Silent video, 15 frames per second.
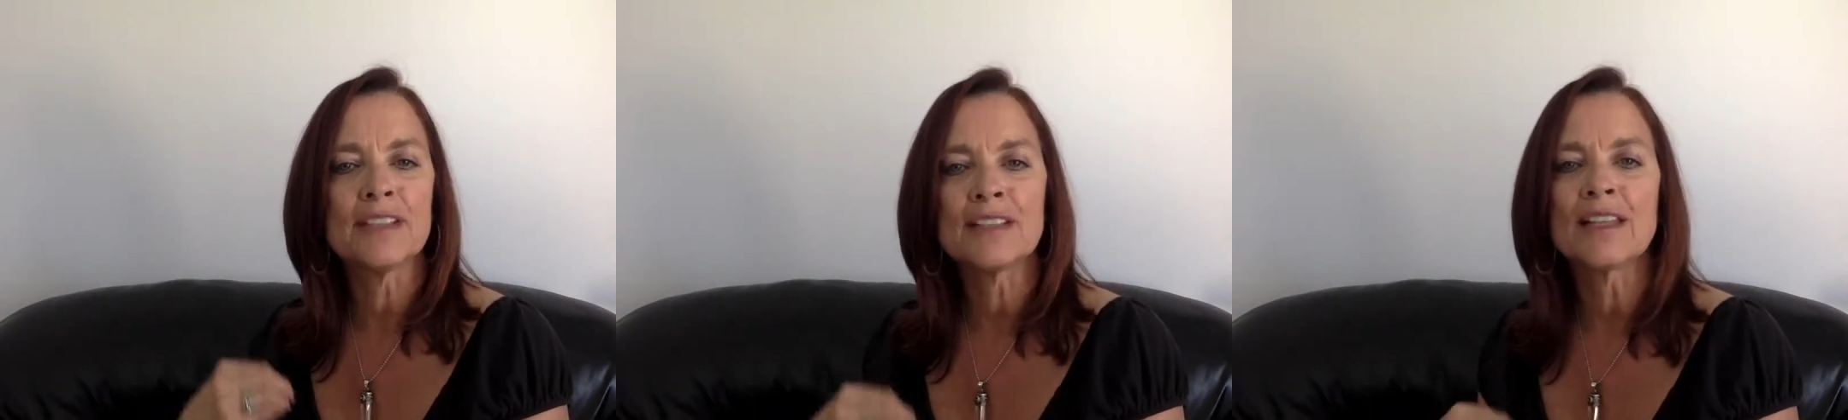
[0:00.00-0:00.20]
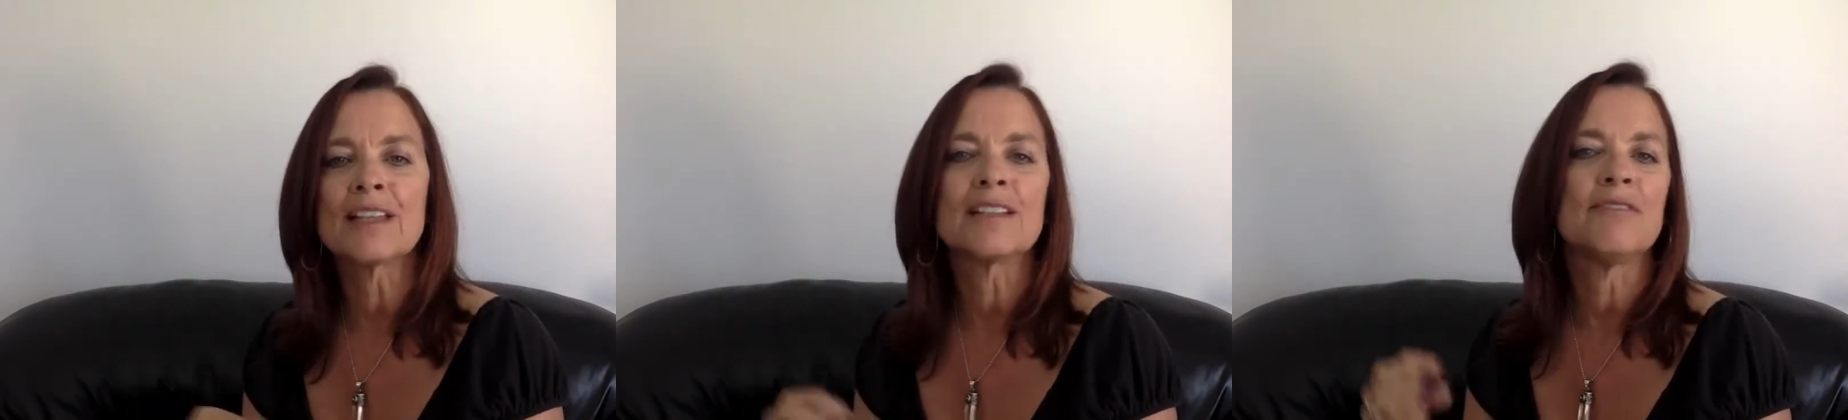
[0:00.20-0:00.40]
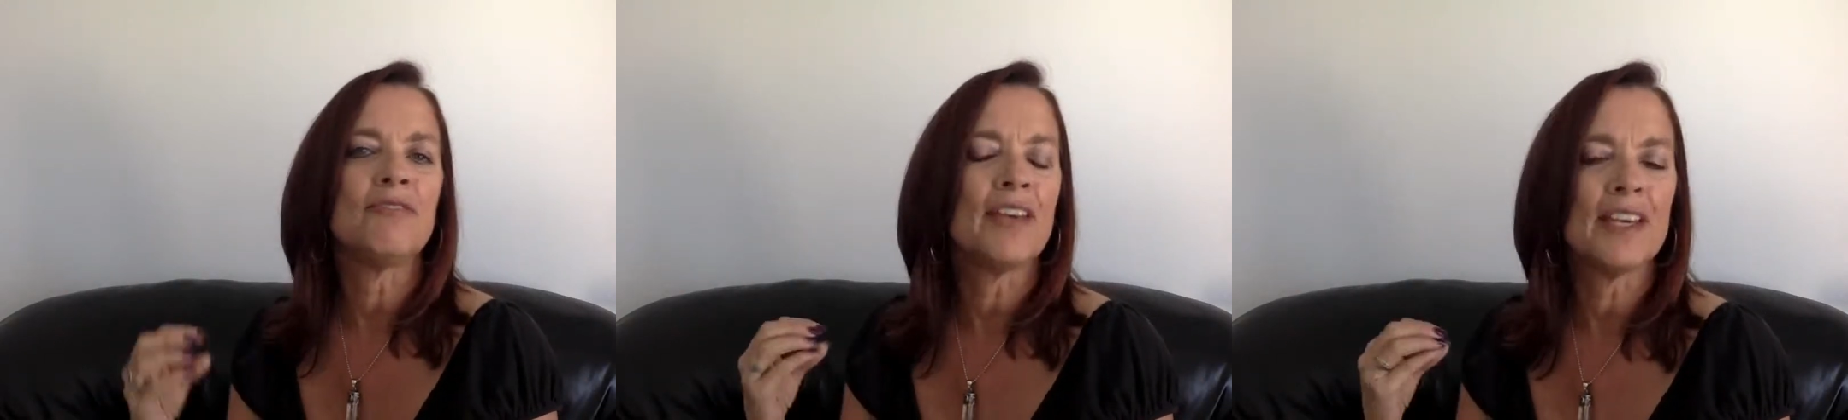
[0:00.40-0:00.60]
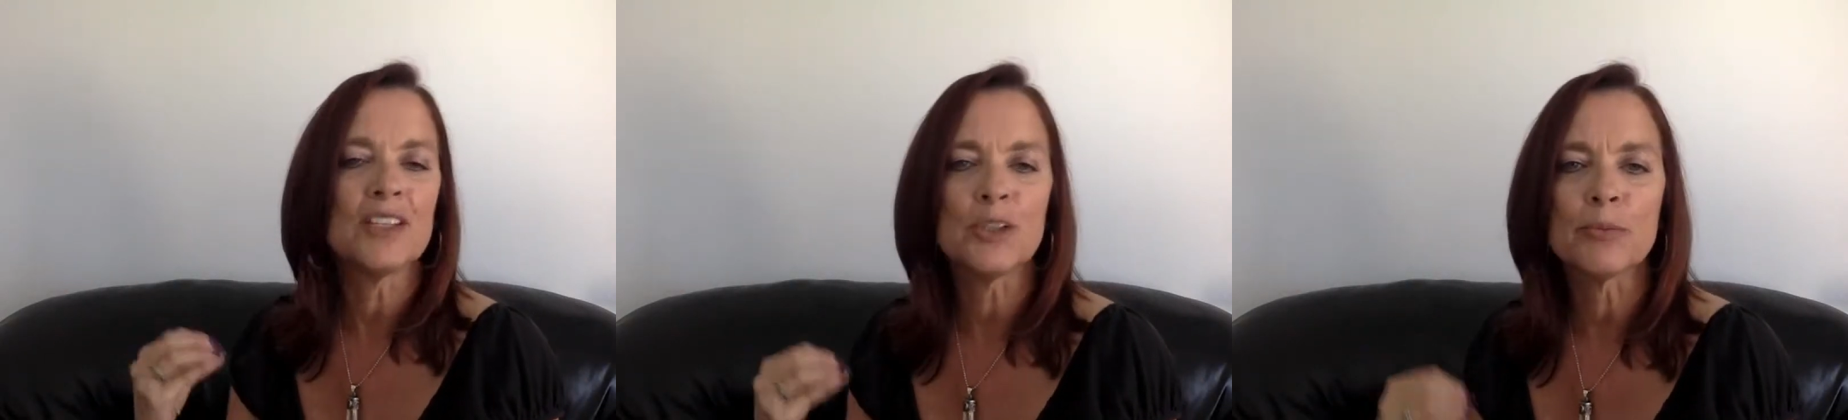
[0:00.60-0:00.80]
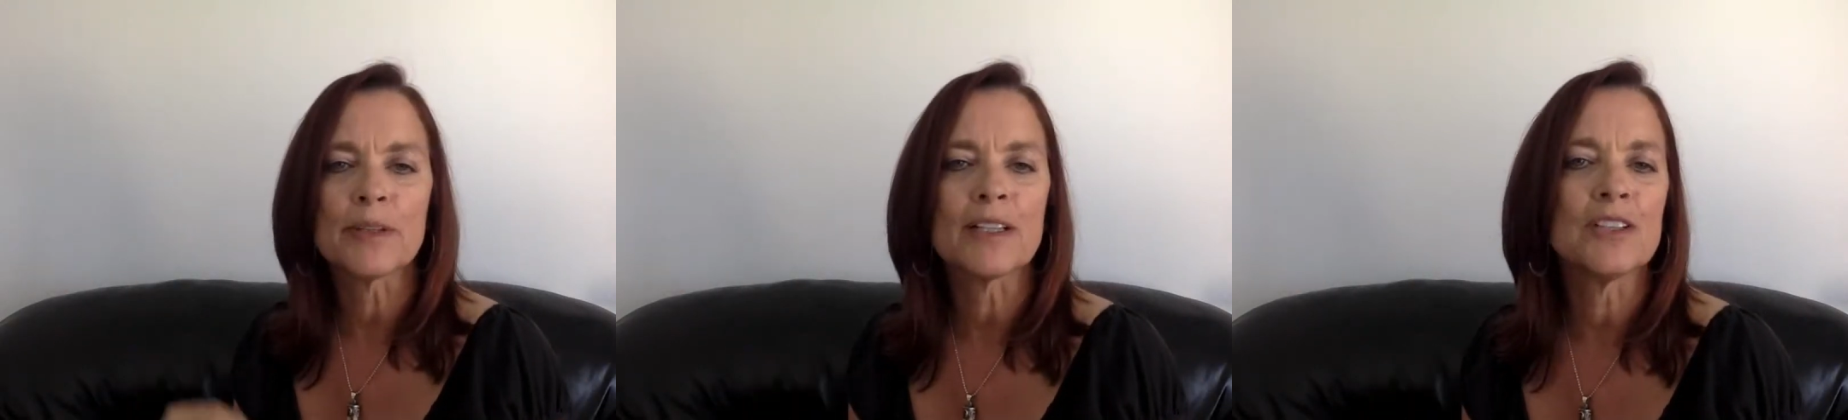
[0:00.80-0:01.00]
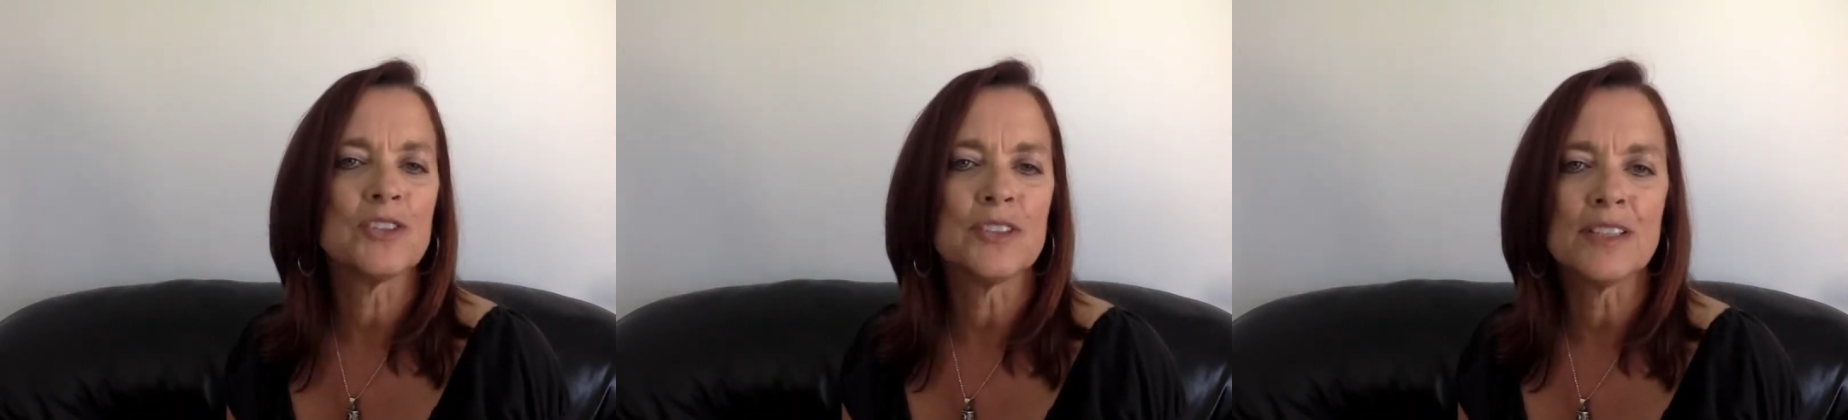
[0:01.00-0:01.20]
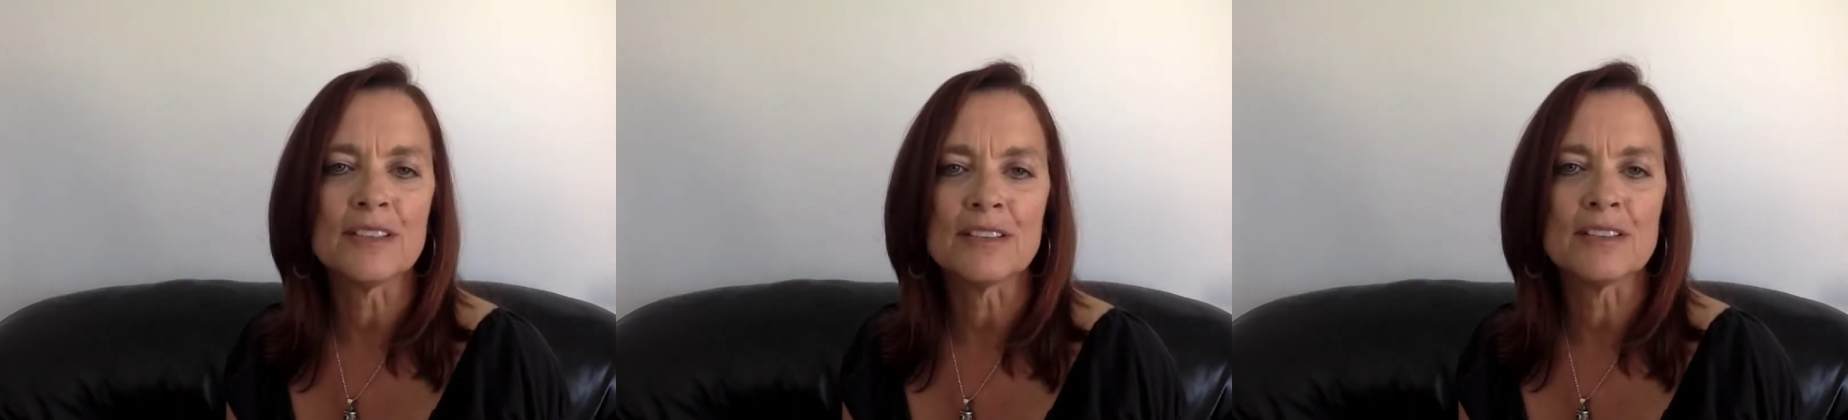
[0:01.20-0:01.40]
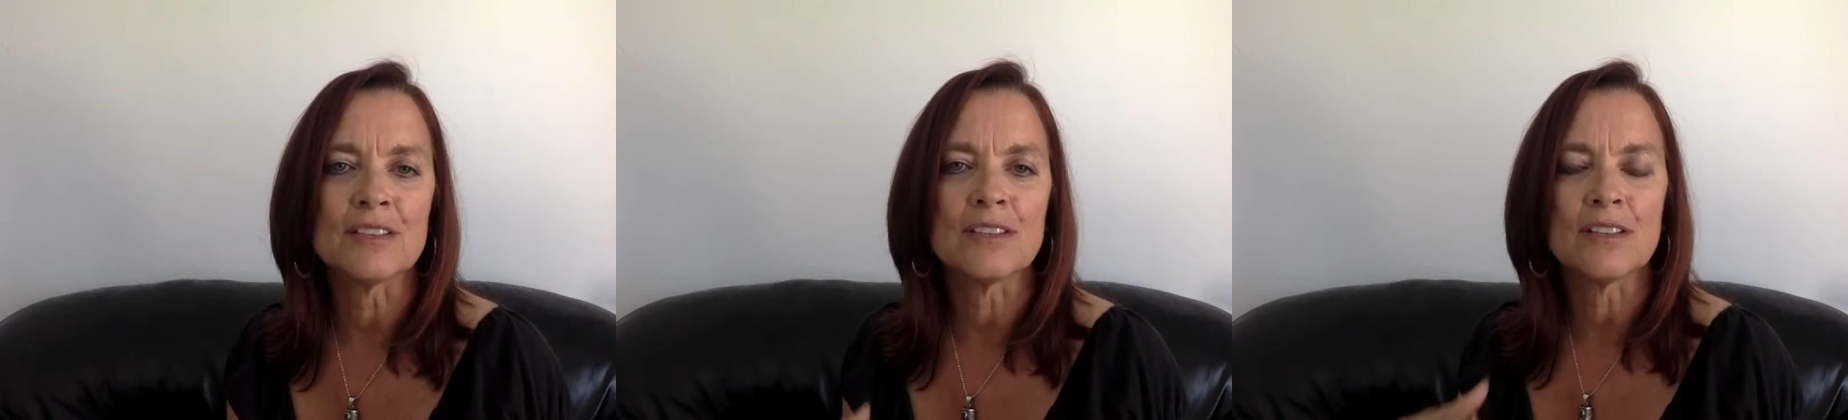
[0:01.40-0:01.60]
like a failure because you
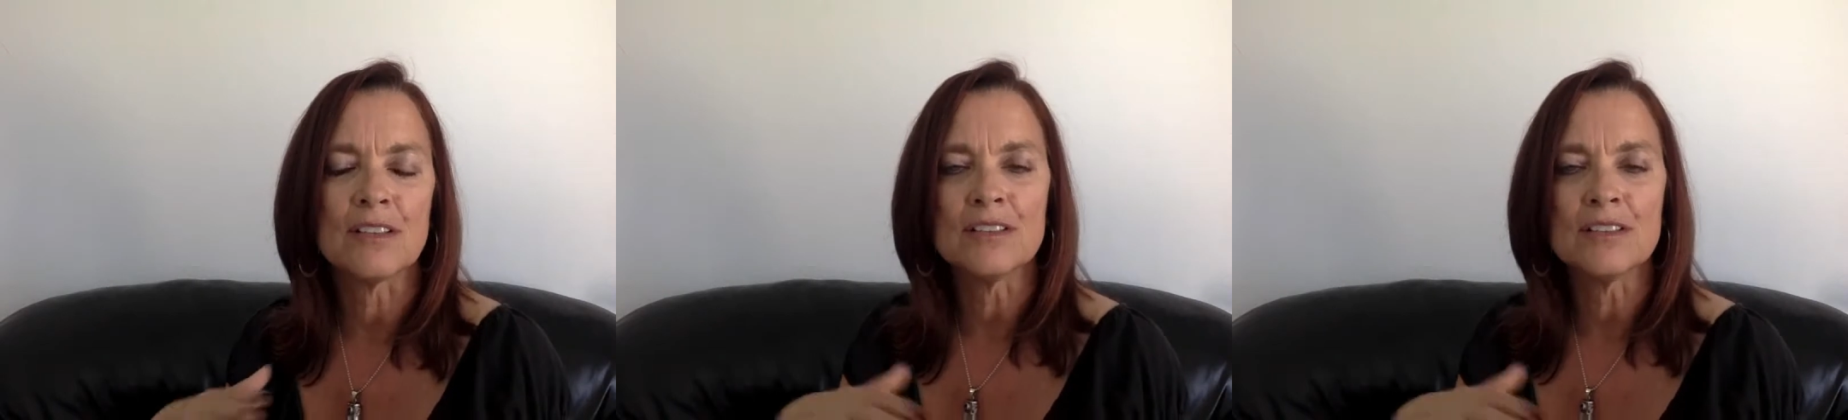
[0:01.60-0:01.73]
didn't,